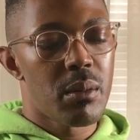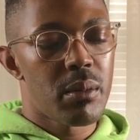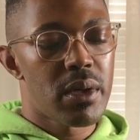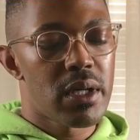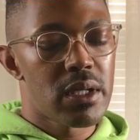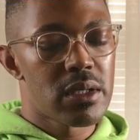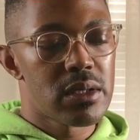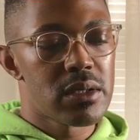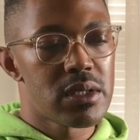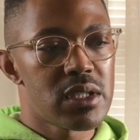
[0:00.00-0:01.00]
But
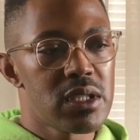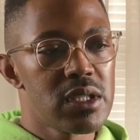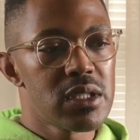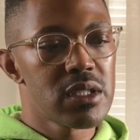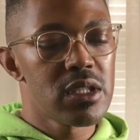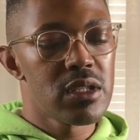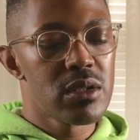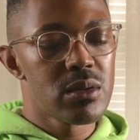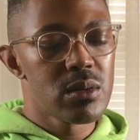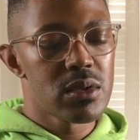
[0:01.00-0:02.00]
she is
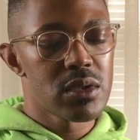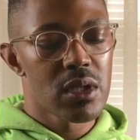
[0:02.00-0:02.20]
cute.